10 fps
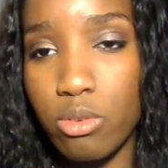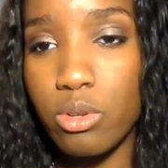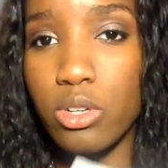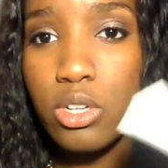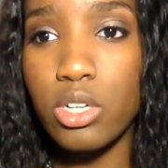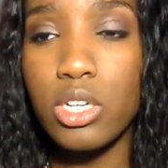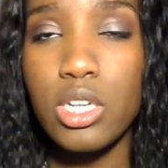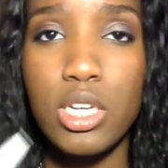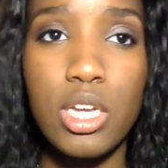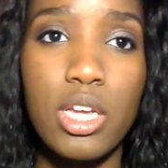or
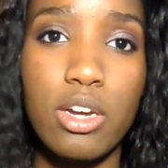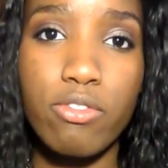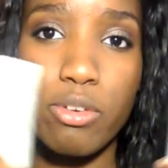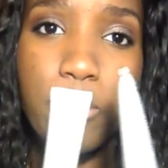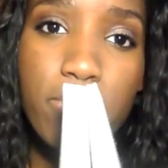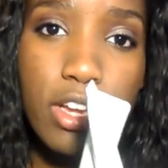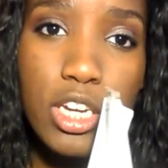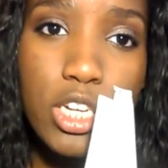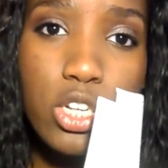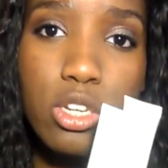from the
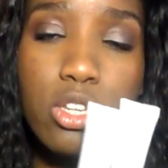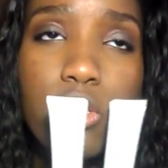foundation.